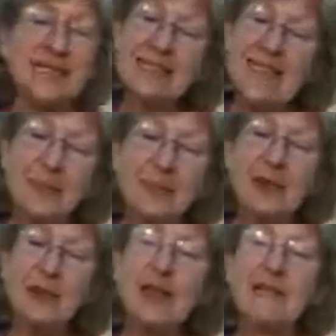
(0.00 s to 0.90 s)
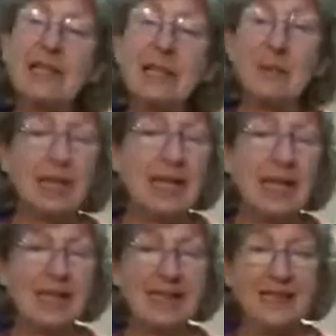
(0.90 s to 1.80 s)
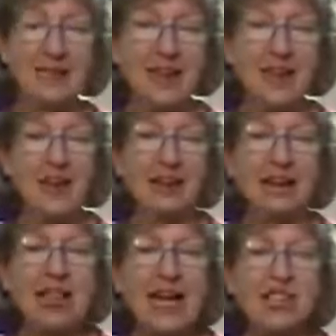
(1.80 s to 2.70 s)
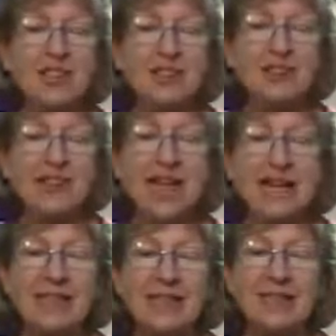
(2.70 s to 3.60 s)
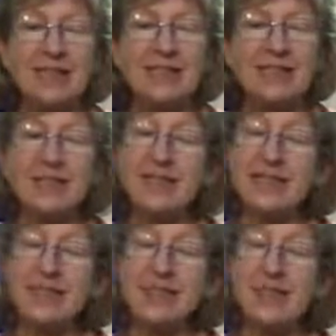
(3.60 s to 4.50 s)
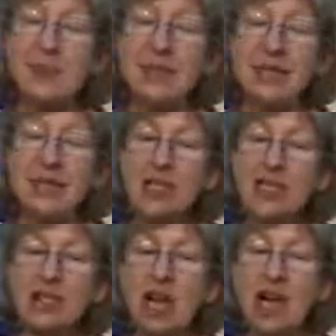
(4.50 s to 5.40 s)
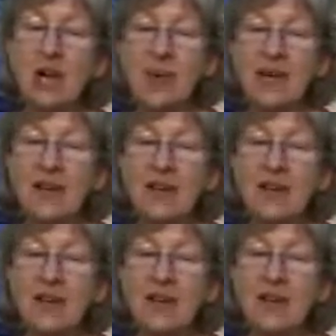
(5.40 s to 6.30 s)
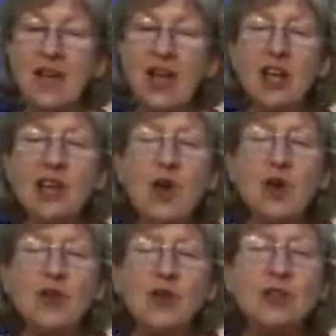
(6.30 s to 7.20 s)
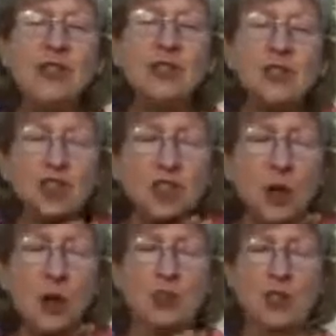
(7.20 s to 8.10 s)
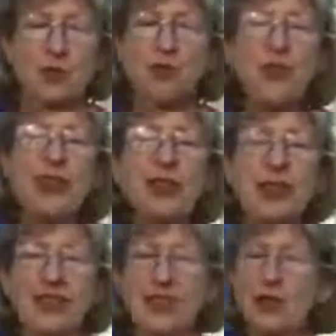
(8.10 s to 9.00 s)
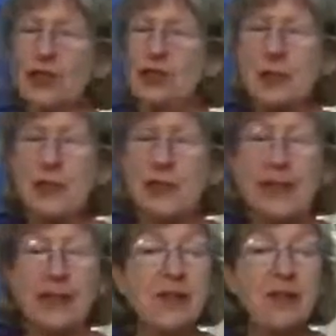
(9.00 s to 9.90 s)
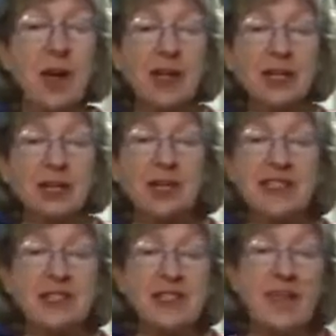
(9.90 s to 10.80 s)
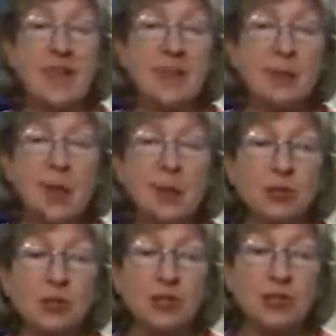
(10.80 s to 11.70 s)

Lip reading: Temporarily blinded by a flash of light and its accompanying shock wave, the Overleader choked, breathless and trembling, in the bottom of a sinking boat.